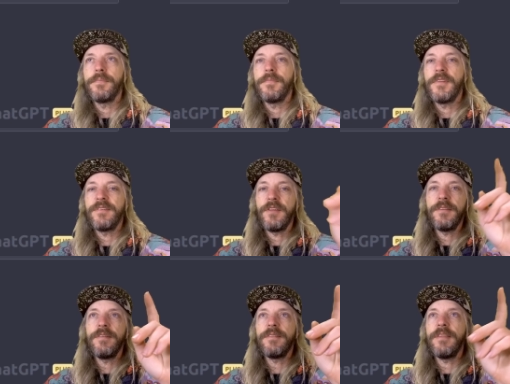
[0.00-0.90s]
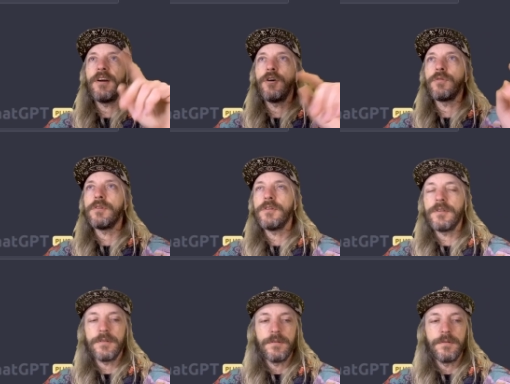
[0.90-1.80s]
So this is the old
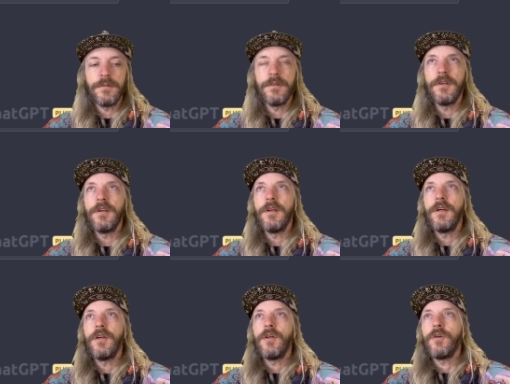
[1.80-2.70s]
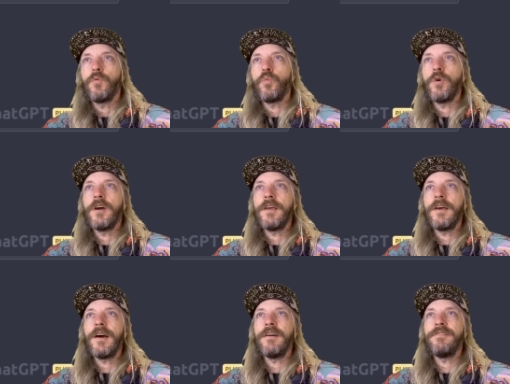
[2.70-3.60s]
look, where you
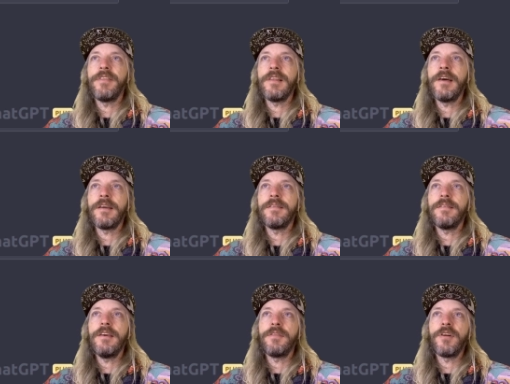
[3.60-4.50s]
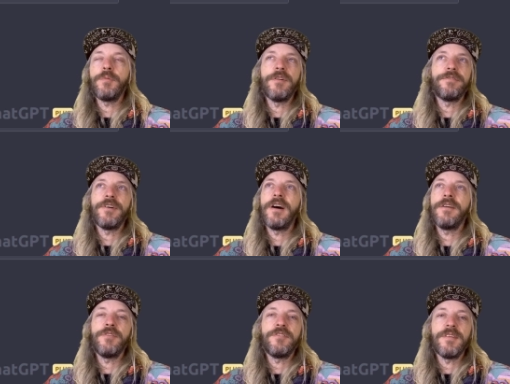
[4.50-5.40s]
have the legacy
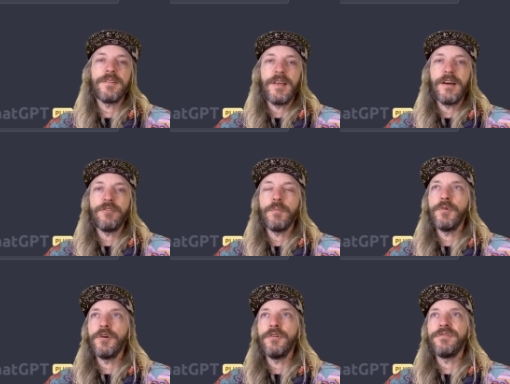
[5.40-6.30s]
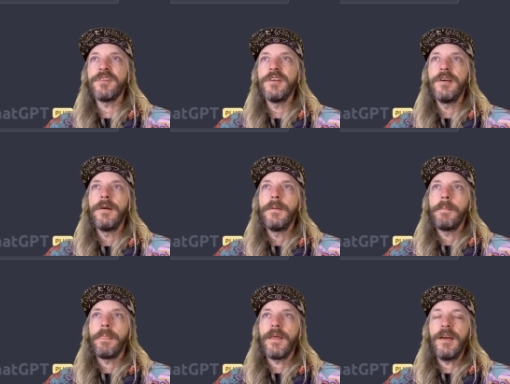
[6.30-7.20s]
3.5, which is now removed,
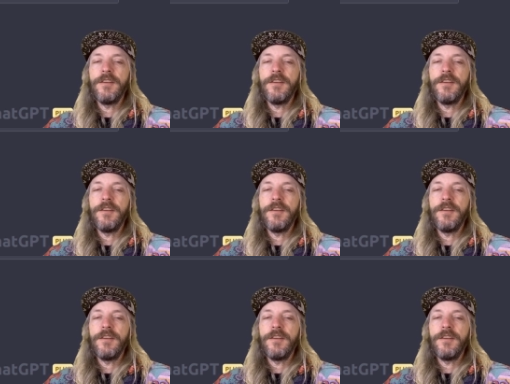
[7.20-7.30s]
and